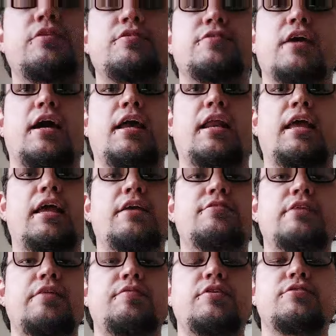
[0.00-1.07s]
it's got a
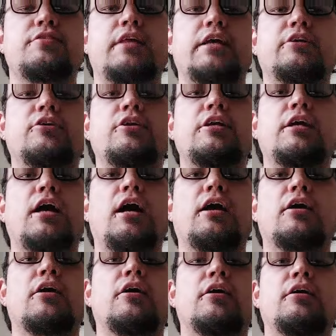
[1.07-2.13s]
safety selector
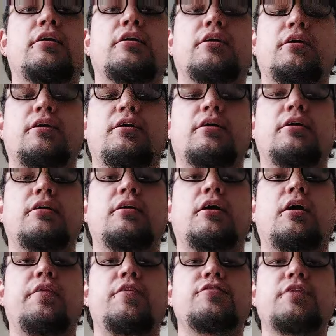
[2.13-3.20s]
decocker
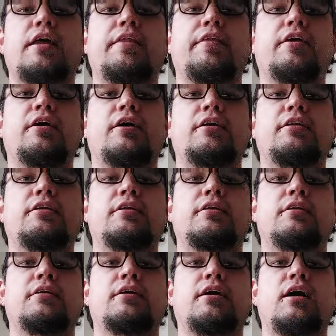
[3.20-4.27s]
on the side of the gun,
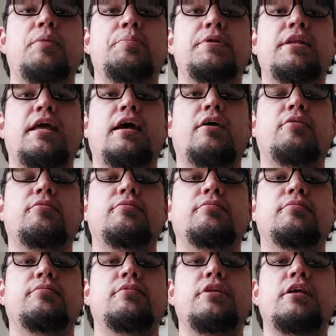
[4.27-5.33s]
up and down,
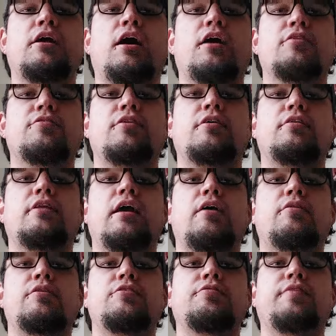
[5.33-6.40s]
decocks it,
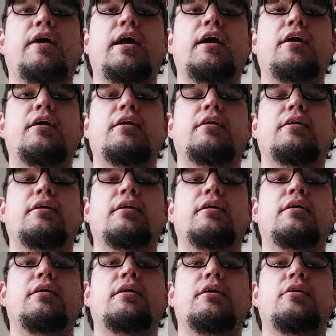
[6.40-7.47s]
down is fire.
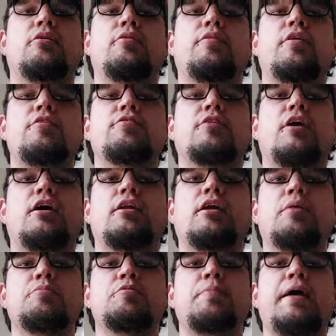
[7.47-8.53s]
This gun
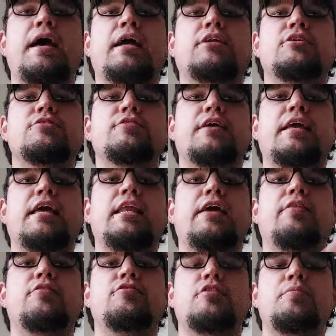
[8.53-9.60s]
comes back just like any
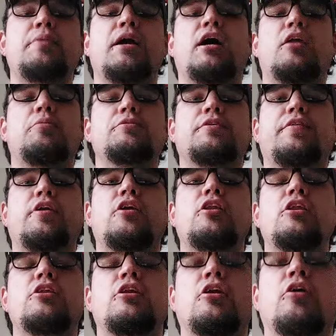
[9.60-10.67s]
other semi-auto, but something you
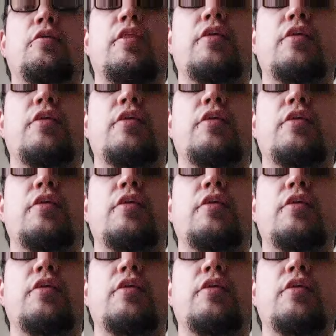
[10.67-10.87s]
need to know,